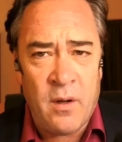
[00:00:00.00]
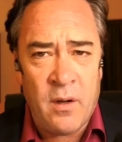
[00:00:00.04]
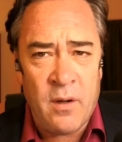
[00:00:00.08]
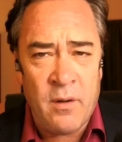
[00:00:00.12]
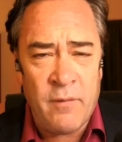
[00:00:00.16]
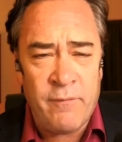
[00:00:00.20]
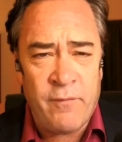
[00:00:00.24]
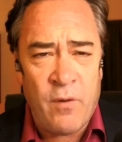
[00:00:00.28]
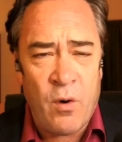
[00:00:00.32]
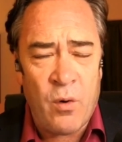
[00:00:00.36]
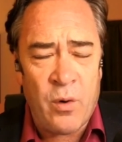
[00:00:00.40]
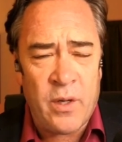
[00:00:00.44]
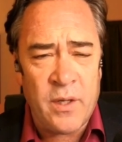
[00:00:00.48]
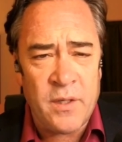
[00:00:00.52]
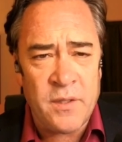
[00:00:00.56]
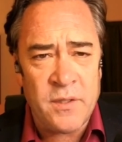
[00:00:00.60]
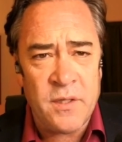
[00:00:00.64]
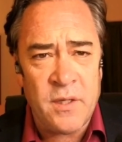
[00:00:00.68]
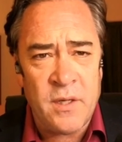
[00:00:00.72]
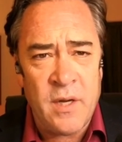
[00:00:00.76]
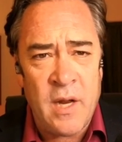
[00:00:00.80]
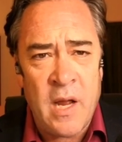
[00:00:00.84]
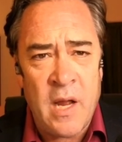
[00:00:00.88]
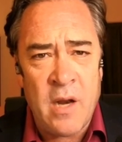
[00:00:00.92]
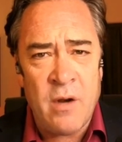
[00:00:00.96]
focus
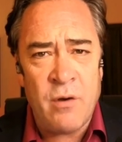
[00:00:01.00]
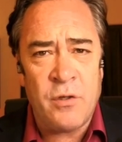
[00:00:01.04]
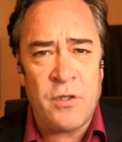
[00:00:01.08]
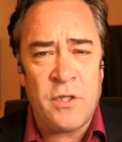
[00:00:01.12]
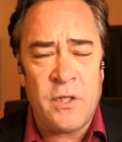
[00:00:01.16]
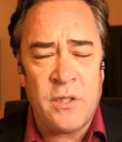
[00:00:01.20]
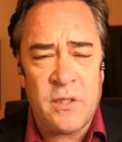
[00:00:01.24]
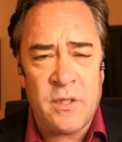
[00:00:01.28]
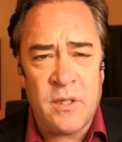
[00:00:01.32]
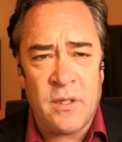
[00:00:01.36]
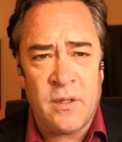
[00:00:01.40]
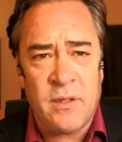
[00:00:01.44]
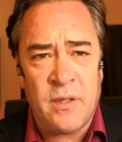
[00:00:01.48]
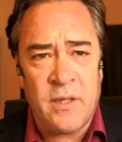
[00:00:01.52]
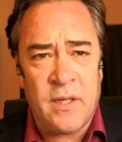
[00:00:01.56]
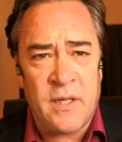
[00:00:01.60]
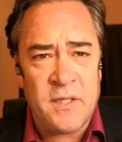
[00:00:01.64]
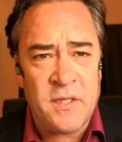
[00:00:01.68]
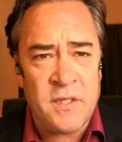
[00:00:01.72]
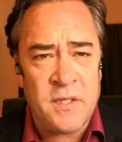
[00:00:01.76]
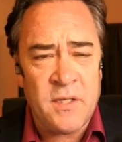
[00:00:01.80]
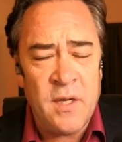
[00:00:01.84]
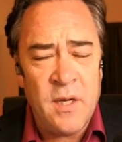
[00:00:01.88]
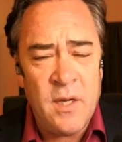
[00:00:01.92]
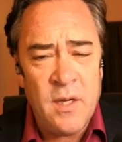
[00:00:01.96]
and energy to
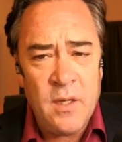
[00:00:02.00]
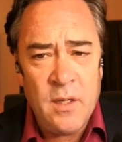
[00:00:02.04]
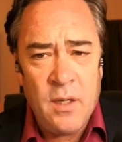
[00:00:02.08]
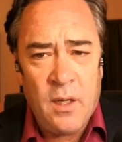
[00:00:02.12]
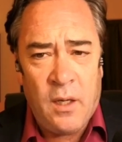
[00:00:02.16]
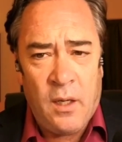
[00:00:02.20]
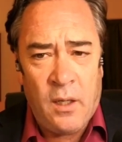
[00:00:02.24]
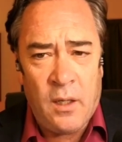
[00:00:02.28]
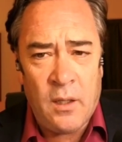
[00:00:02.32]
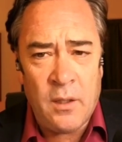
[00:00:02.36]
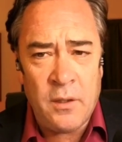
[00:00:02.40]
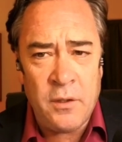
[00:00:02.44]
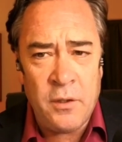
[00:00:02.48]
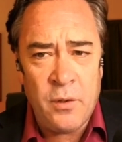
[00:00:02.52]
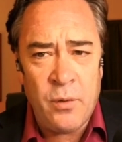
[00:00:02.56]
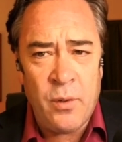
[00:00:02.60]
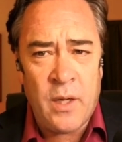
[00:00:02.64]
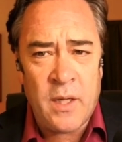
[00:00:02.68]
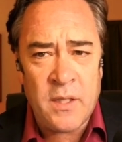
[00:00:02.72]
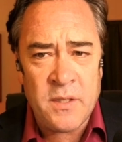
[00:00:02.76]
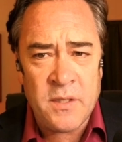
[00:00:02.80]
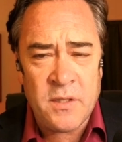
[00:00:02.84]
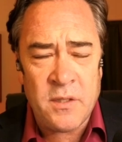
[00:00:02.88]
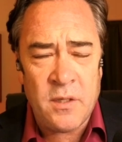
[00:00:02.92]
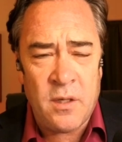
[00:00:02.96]
this.
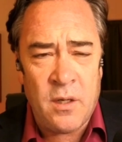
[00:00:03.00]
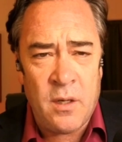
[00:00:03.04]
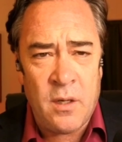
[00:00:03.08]
U.S.